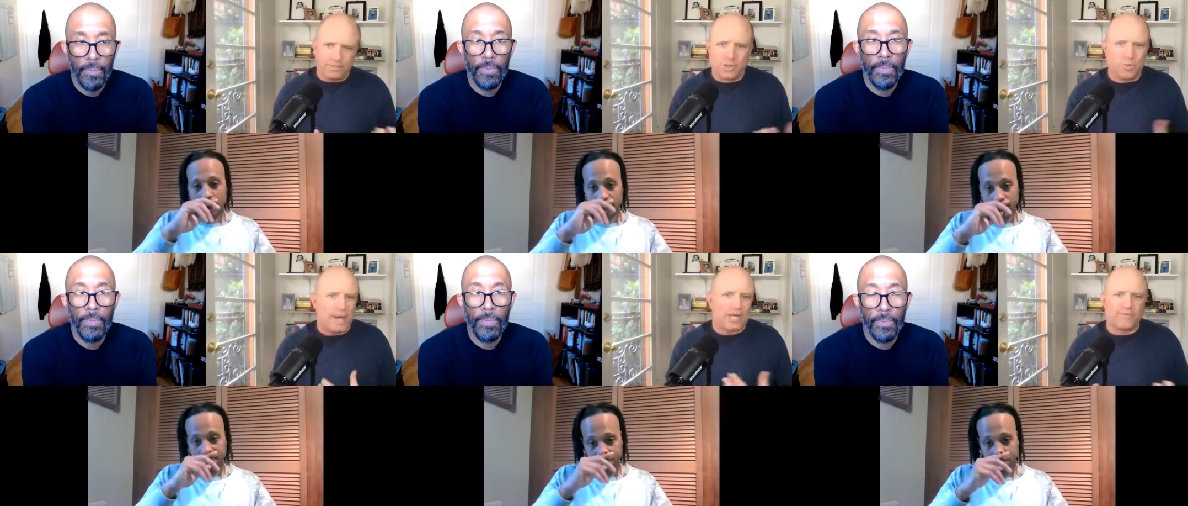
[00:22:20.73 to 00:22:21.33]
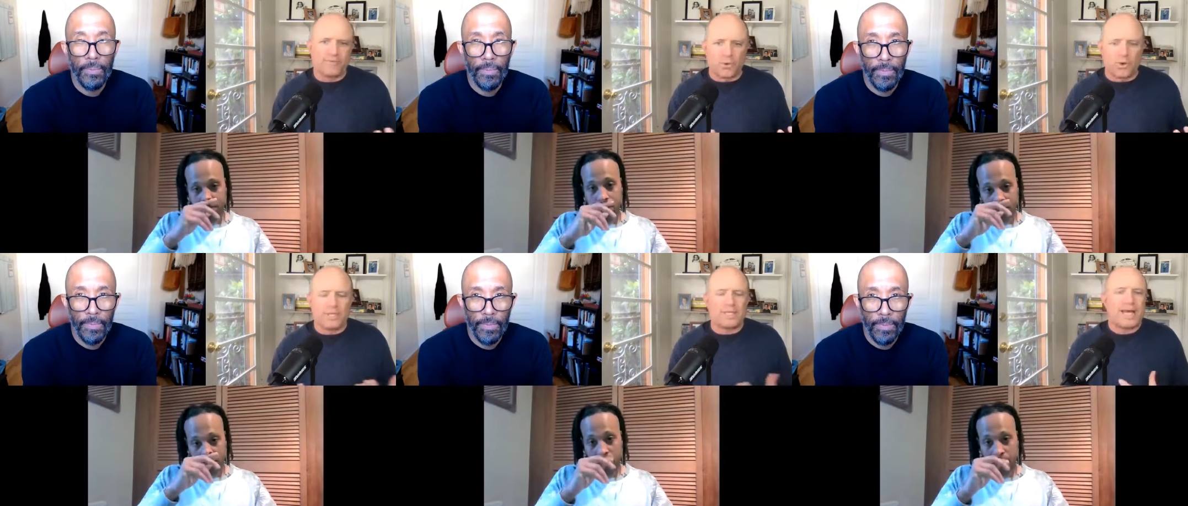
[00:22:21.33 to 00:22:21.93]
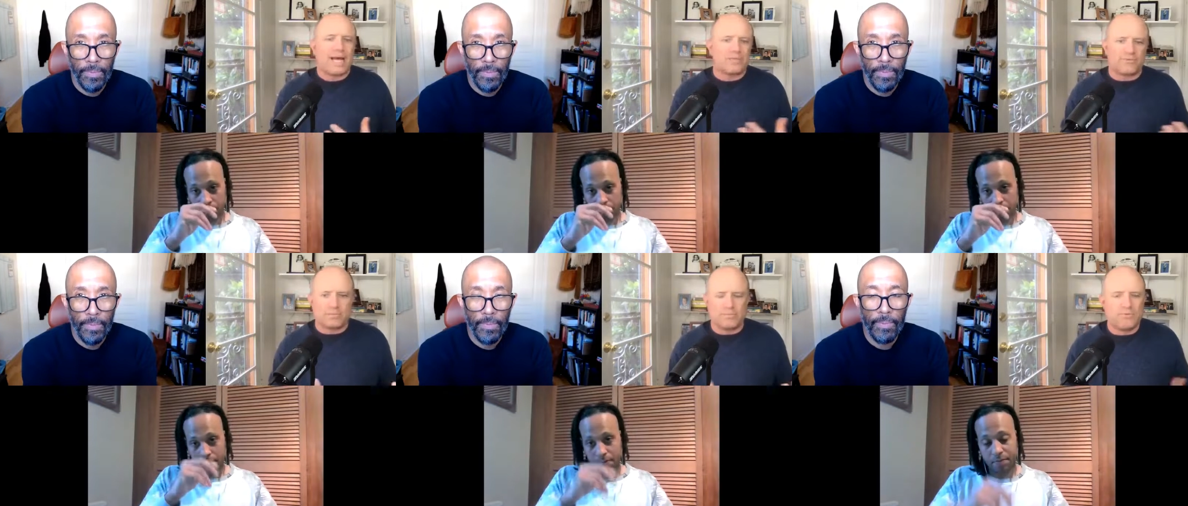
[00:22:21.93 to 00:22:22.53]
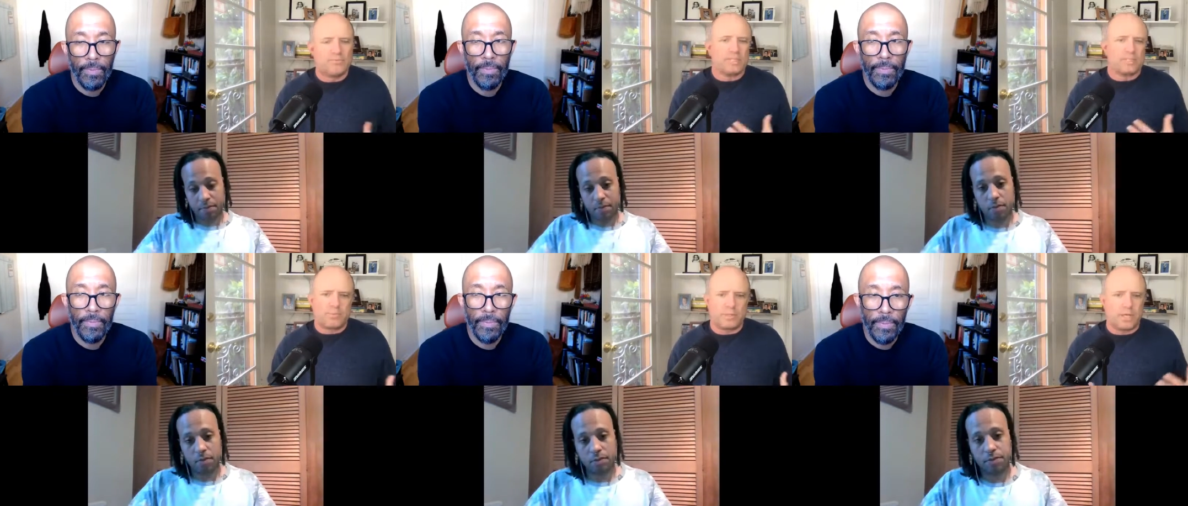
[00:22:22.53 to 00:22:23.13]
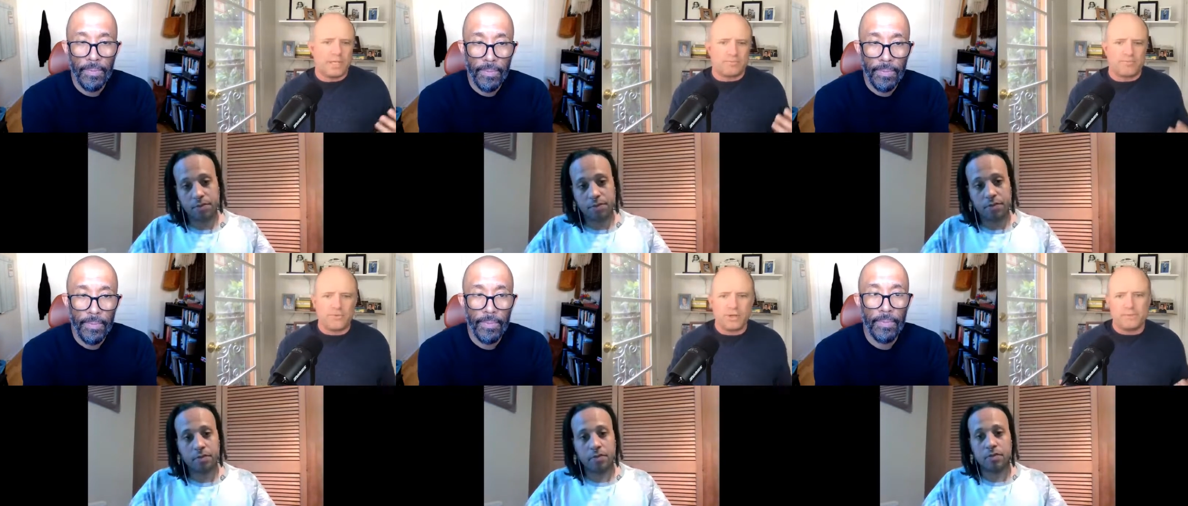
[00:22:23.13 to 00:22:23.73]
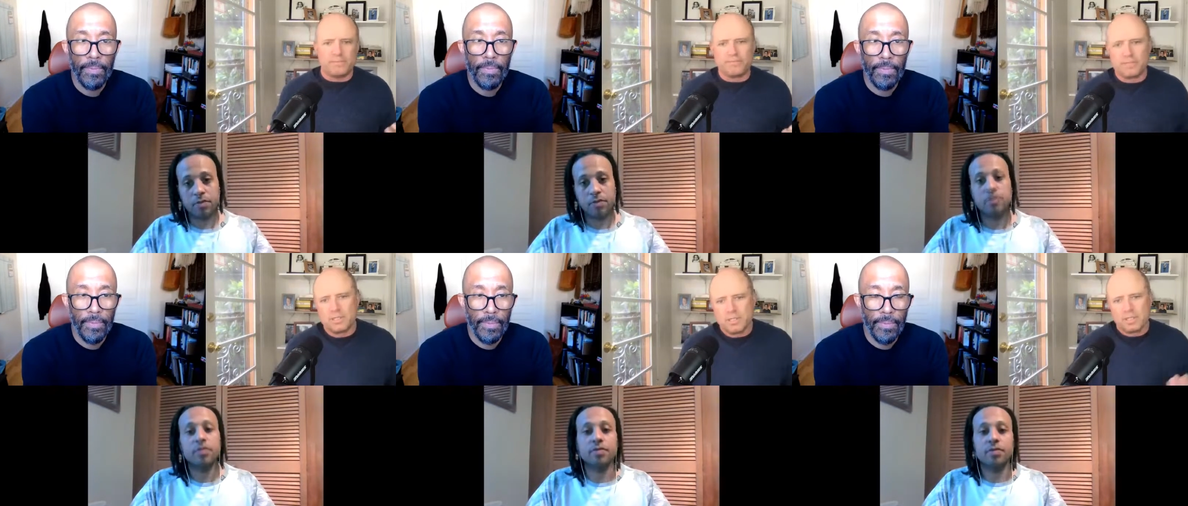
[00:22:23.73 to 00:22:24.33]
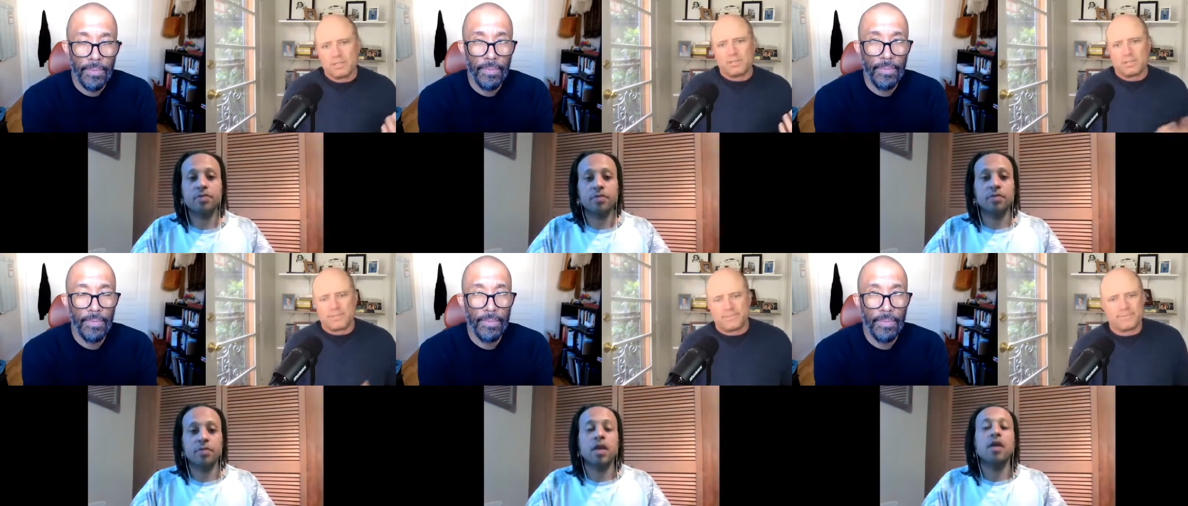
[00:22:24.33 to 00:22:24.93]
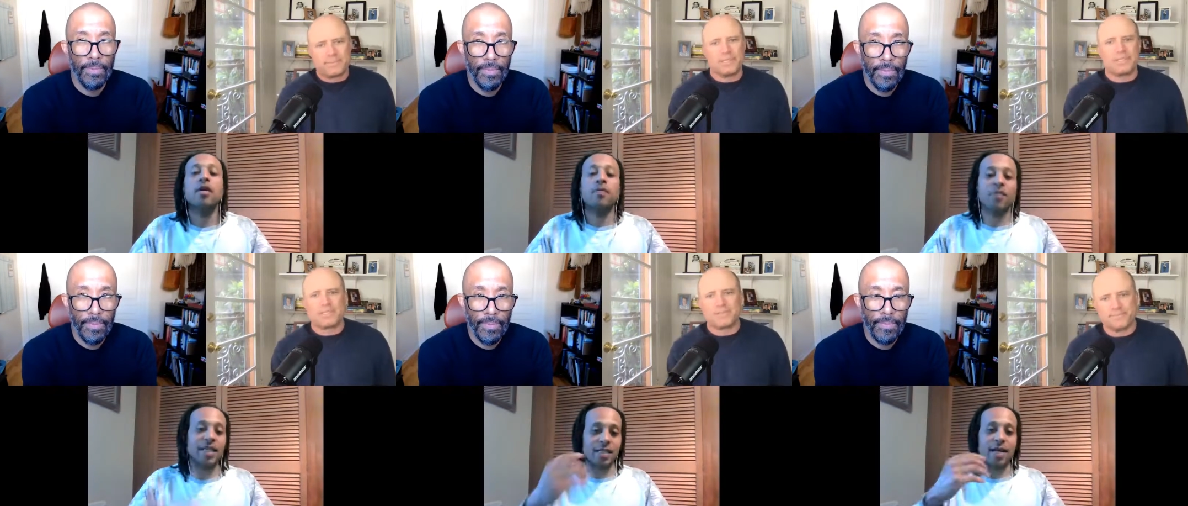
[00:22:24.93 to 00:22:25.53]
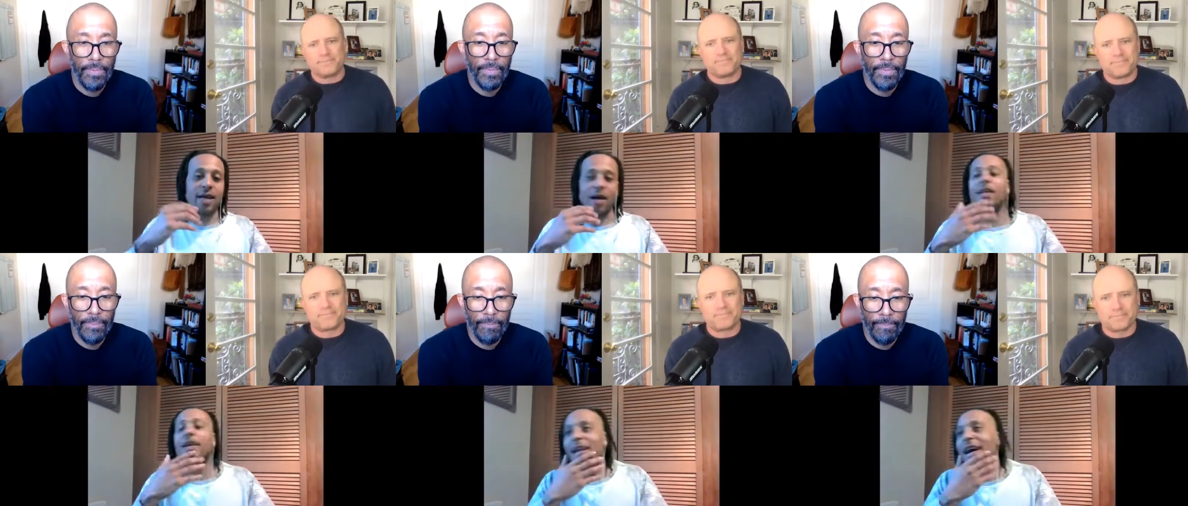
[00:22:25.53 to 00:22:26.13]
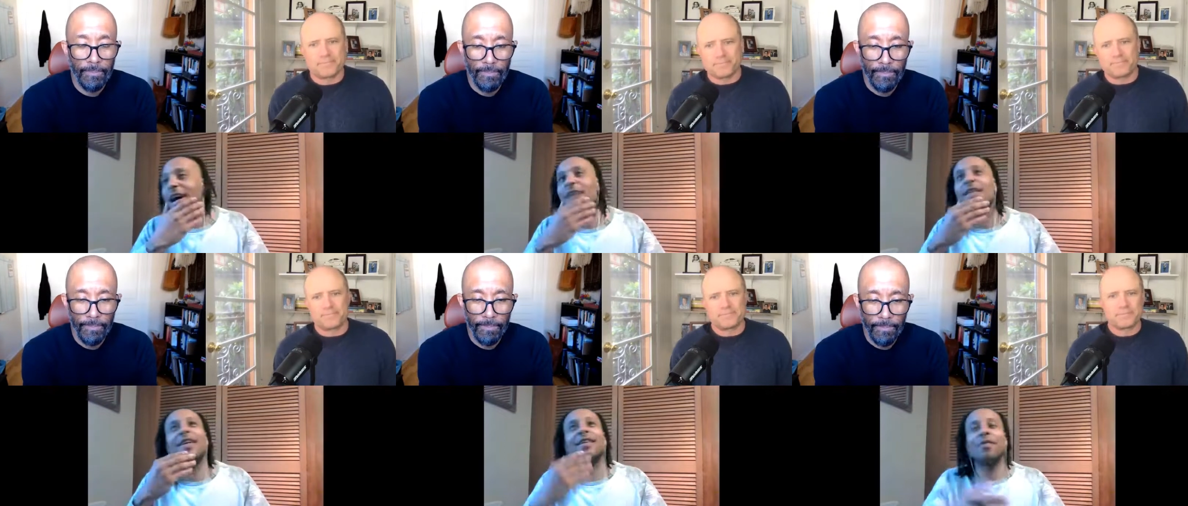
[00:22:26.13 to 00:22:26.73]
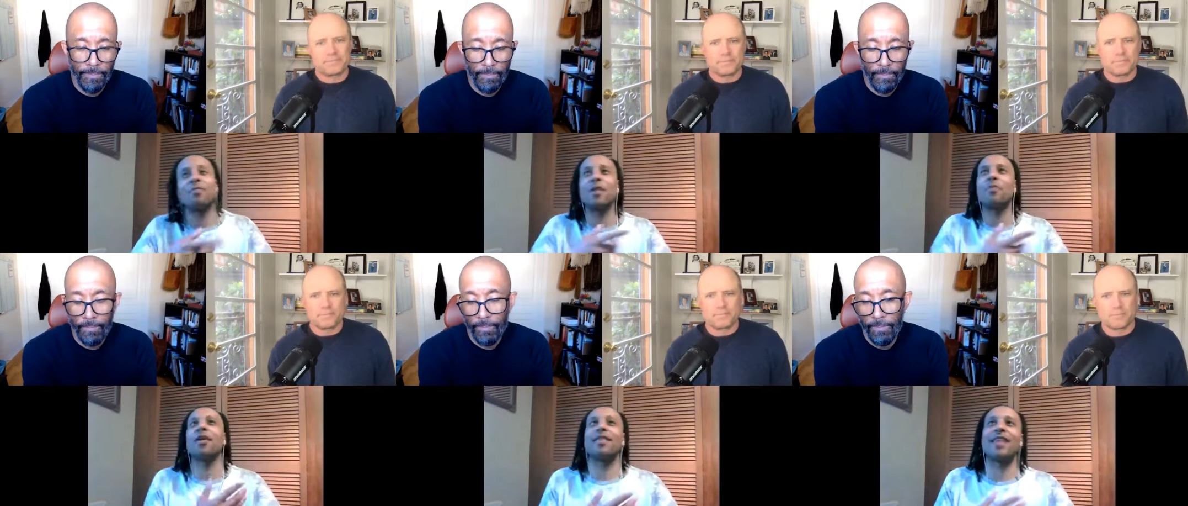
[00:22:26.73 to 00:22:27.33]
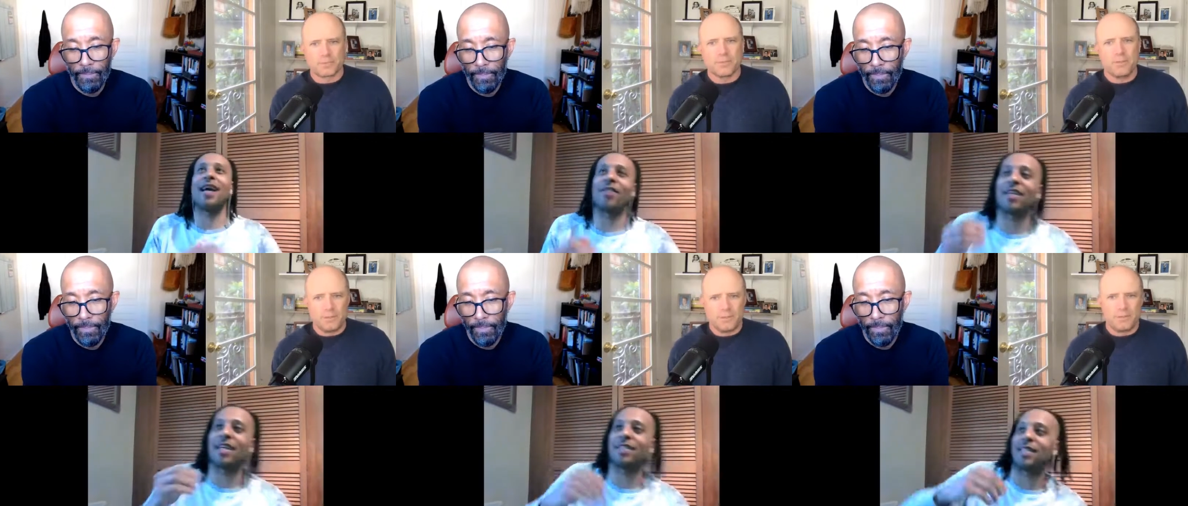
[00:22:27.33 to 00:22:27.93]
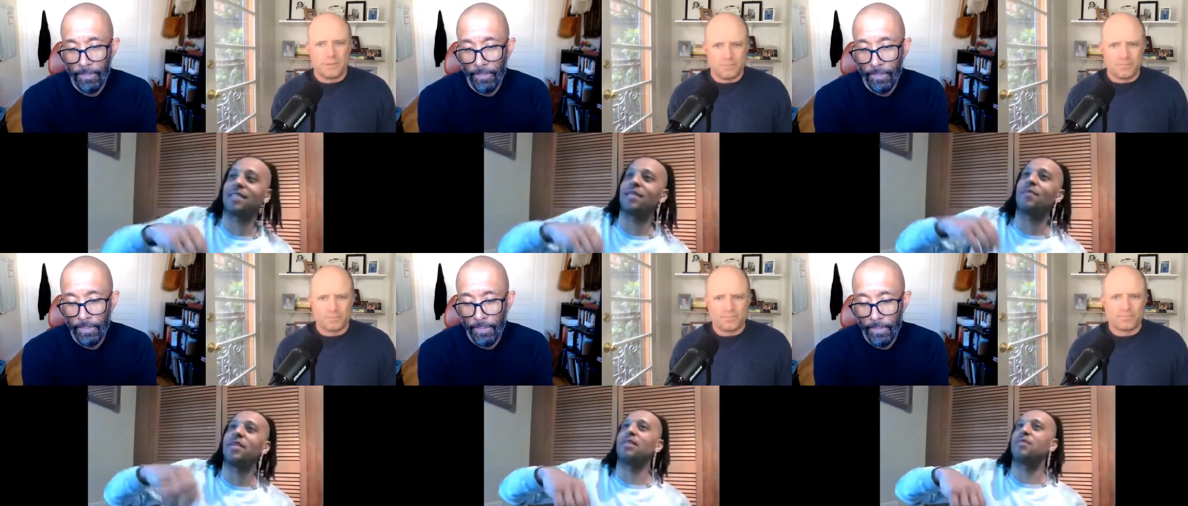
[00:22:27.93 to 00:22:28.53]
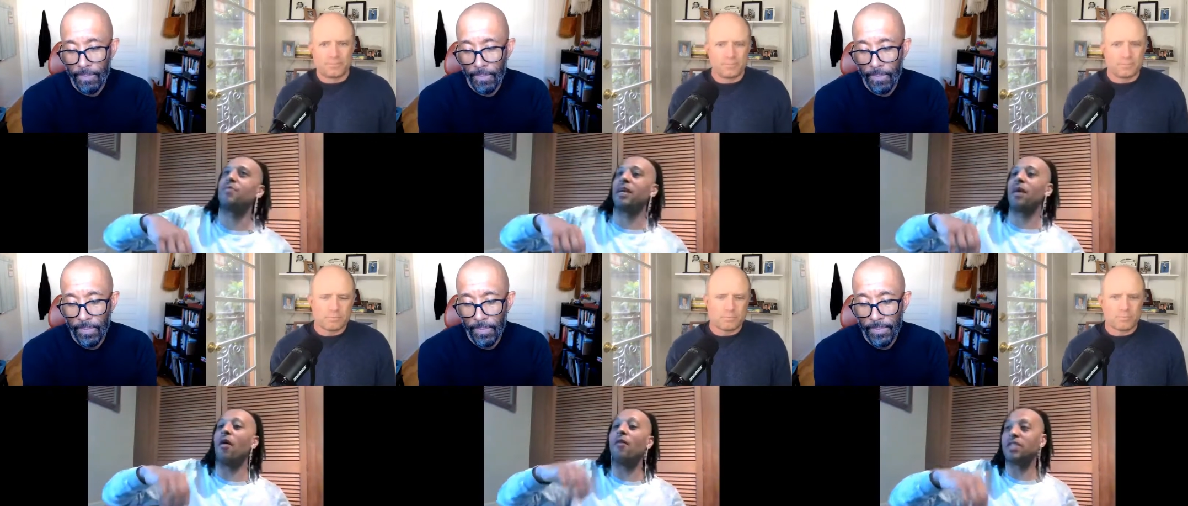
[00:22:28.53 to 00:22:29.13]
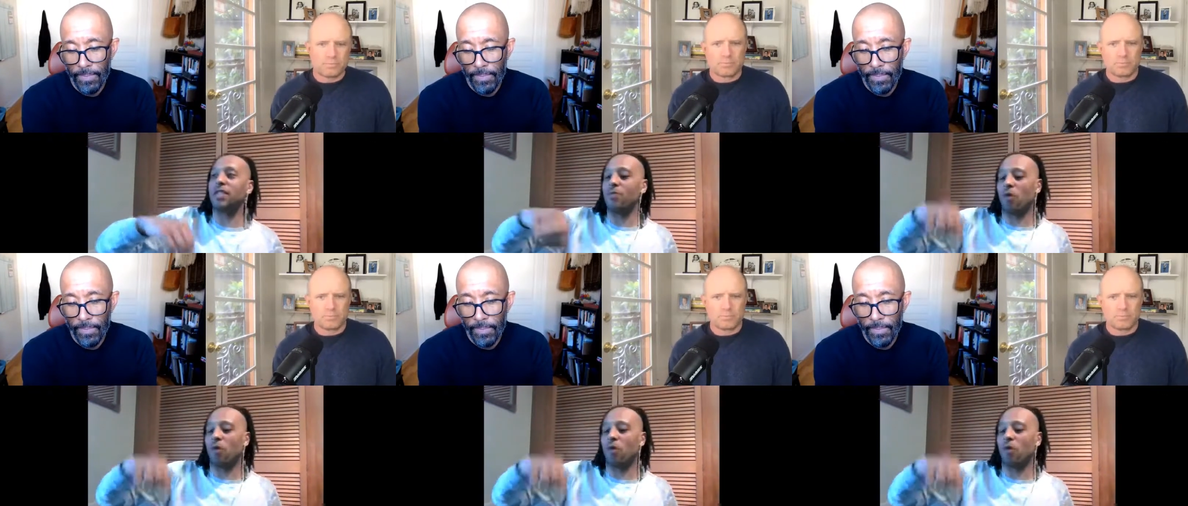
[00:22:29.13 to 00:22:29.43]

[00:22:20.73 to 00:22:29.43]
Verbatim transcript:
Speaker 1: you go back and forth. That allows for some movement, some play, some freedom. Mm-hmm.
Speaker 2: That's it. I think, yeah, I think when you put it like that, I think that's that's something that's become obviously